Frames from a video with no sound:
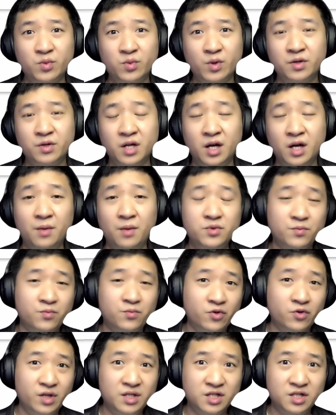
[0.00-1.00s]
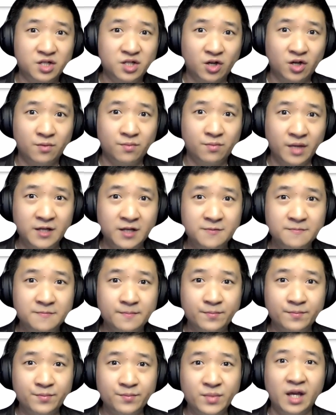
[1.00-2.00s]
welcome to put in the comment,
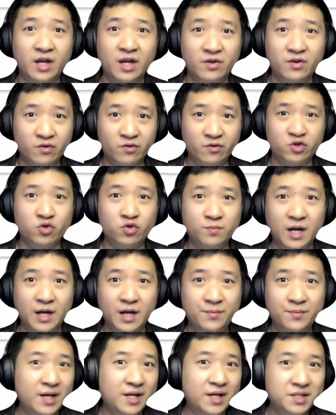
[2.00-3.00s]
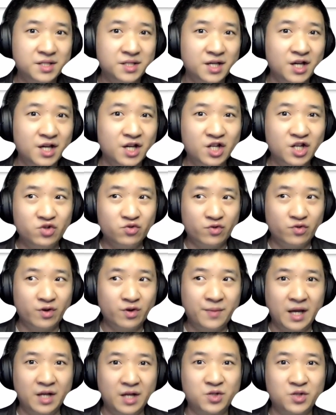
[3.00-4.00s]
and I will do my best to revert
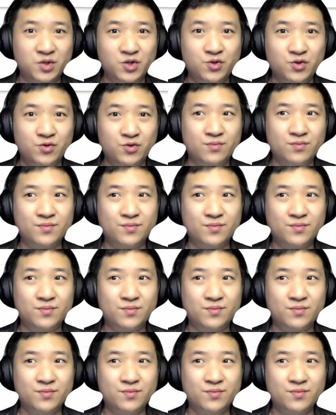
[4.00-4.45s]
back to you.